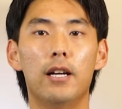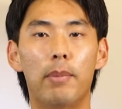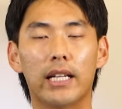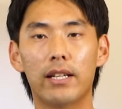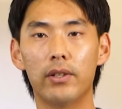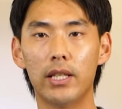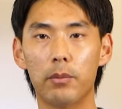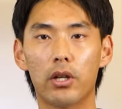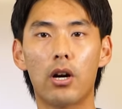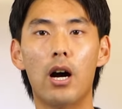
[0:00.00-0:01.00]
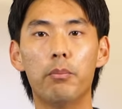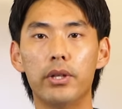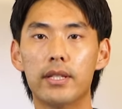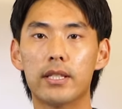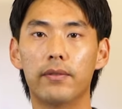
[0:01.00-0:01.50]
by giving them a
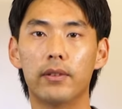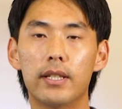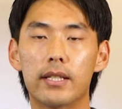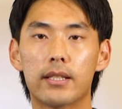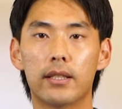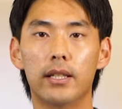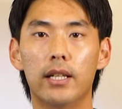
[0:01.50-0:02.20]
comprehensive list,